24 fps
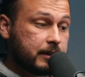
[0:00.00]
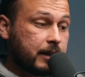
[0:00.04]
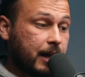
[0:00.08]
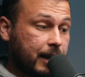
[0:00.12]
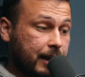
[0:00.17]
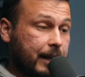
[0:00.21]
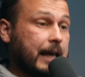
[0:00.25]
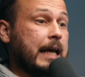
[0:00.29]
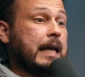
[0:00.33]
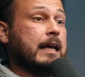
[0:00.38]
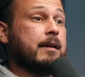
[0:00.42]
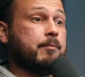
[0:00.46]

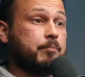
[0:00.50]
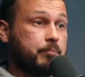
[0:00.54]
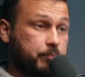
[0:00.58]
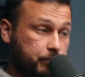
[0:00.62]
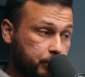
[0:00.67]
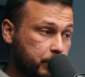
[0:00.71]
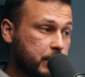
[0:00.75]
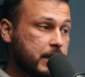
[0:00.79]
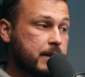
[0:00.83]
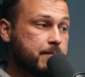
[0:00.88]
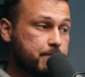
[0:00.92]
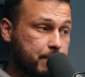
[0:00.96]
like eh,
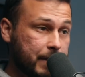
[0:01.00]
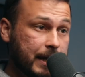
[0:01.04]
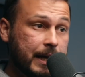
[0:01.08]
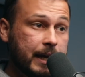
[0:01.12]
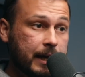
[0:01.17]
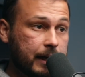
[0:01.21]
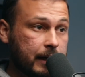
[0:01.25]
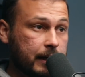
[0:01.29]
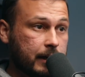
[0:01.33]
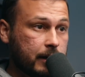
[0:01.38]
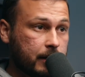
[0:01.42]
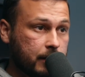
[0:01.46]
pretty
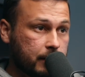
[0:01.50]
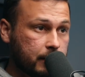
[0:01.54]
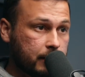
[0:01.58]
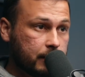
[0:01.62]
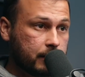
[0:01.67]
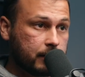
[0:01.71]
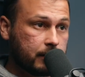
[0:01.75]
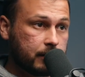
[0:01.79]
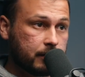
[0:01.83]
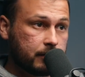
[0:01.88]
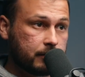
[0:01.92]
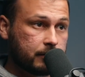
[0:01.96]
big. Yeah.